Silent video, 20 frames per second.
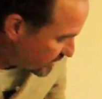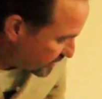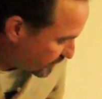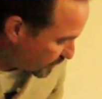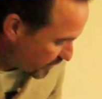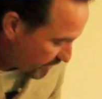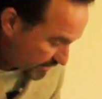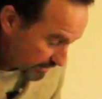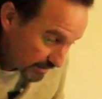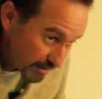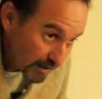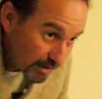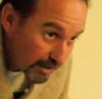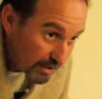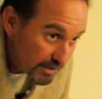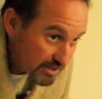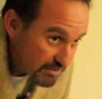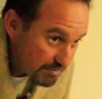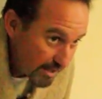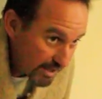and you wanted
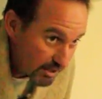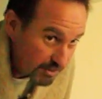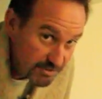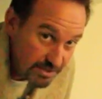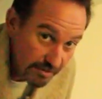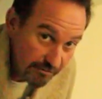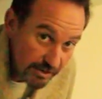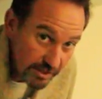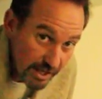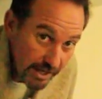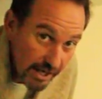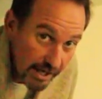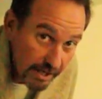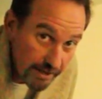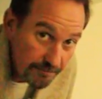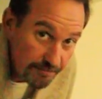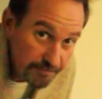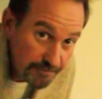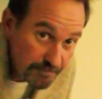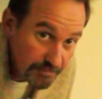tomatoes every
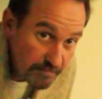day,